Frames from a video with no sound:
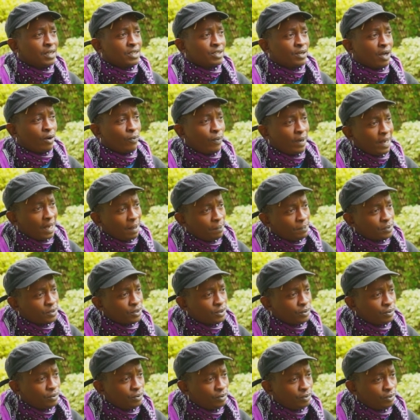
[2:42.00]
So I went up
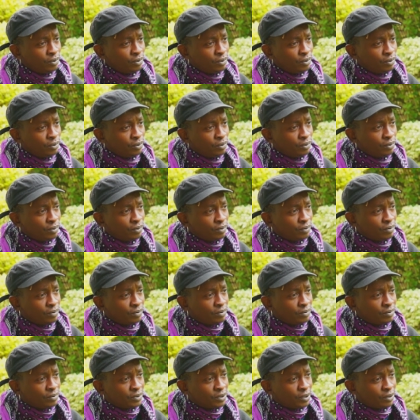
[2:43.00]
to
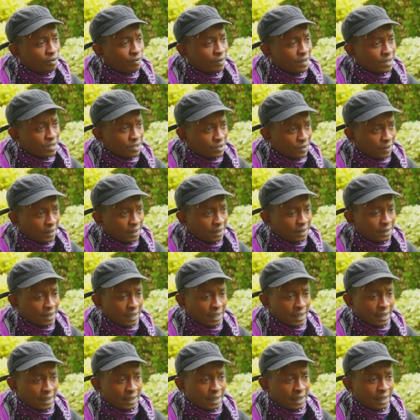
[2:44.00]
to the
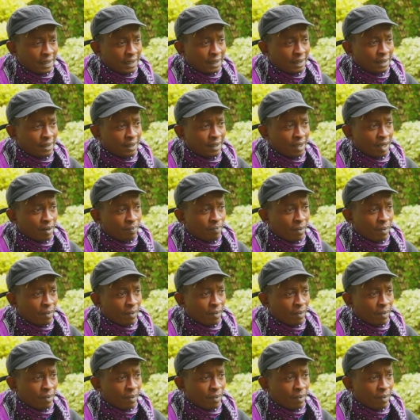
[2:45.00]
restaurant and uh,